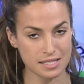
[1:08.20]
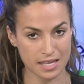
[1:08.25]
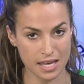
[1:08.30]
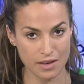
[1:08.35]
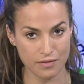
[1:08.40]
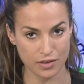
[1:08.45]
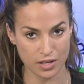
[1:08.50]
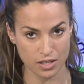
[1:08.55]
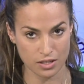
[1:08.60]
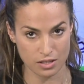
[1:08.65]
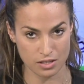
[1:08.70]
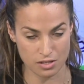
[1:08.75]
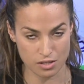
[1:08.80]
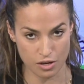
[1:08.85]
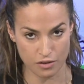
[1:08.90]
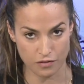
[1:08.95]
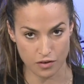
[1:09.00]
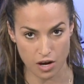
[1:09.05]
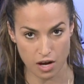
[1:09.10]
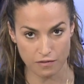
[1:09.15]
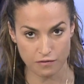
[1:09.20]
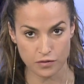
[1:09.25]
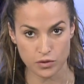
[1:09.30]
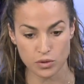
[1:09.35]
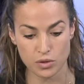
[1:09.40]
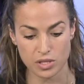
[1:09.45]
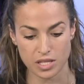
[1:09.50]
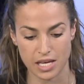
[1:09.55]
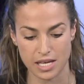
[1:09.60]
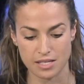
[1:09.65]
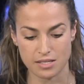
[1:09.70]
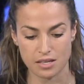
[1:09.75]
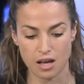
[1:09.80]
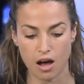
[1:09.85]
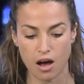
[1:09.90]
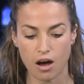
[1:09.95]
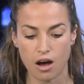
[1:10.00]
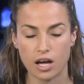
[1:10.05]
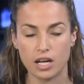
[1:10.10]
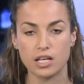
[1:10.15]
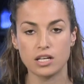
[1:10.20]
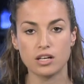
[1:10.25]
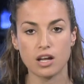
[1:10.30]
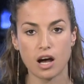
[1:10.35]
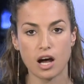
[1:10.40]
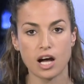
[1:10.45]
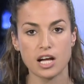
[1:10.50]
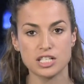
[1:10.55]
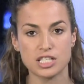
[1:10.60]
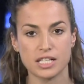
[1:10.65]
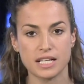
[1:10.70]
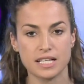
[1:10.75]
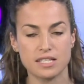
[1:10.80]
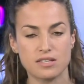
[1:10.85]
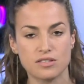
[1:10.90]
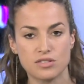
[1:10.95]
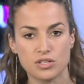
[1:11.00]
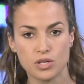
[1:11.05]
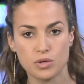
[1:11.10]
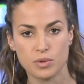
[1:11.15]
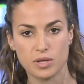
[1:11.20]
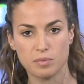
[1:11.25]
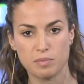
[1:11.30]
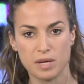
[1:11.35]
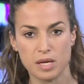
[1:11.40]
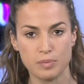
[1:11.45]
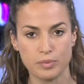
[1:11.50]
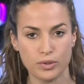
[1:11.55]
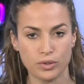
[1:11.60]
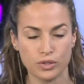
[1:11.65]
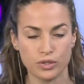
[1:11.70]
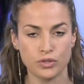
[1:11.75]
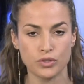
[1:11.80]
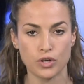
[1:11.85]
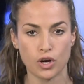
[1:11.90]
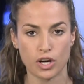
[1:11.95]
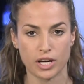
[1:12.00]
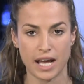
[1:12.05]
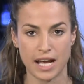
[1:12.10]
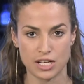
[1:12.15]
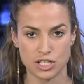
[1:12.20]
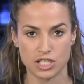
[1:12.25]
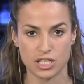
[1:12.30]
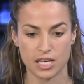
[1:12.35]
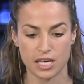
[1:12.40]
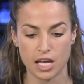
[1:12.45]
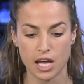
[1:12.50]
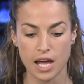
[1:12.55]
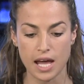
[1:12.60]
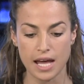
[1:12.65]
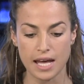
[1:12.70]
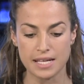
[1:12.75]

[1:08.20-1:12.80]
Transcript: given so far for this are largely to do with people not actually